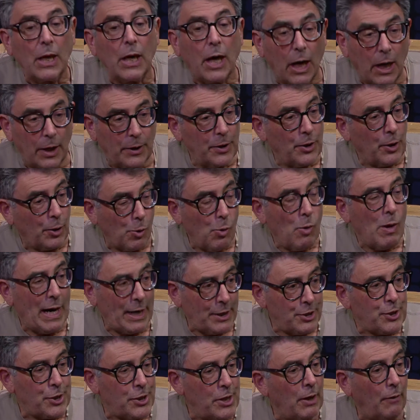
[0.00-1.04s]
on the
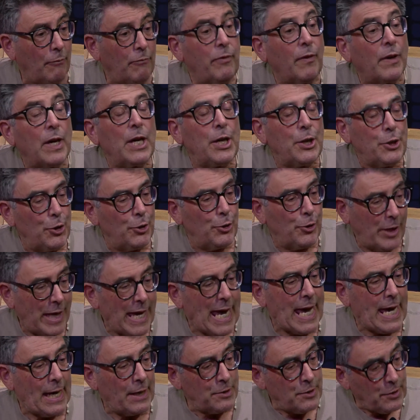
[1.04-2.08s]
question of you
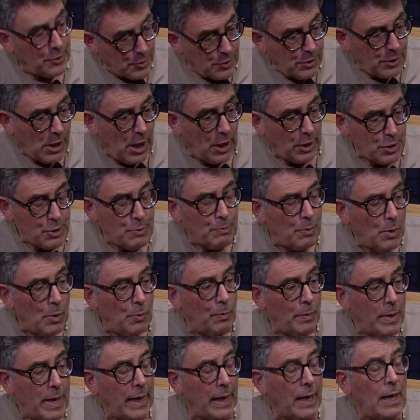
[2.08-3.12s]
can't discuss
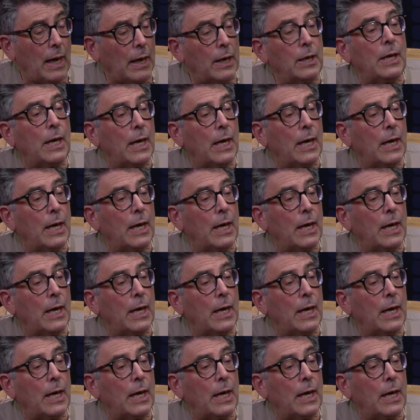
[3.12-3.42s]
Mumia